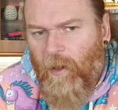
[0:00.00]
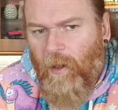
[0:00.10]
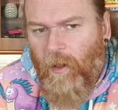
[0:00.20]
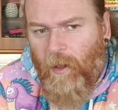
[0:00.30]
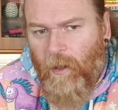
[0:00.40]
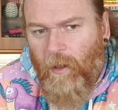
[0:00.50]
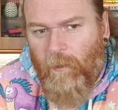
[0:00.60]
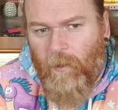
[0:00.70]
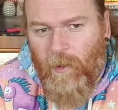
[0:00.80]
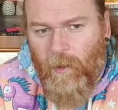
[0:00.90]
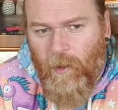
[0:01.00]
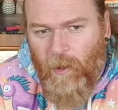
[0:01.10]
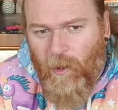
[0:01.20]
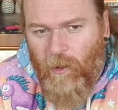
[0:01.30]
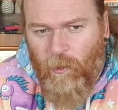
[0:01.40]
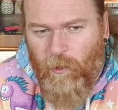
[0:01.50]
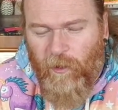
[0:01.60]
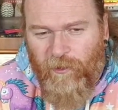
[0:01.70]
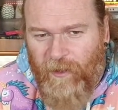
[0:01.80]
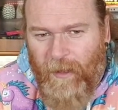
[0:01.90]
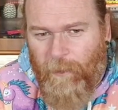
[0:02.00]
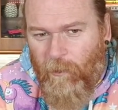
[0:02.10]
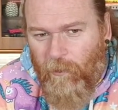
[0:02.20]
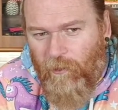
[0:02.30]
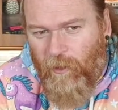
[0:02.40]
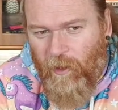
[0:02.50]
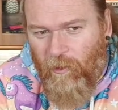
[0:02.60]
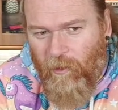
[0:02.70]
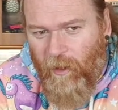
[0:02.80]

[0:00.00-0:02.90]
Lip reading: and all your staples, you know,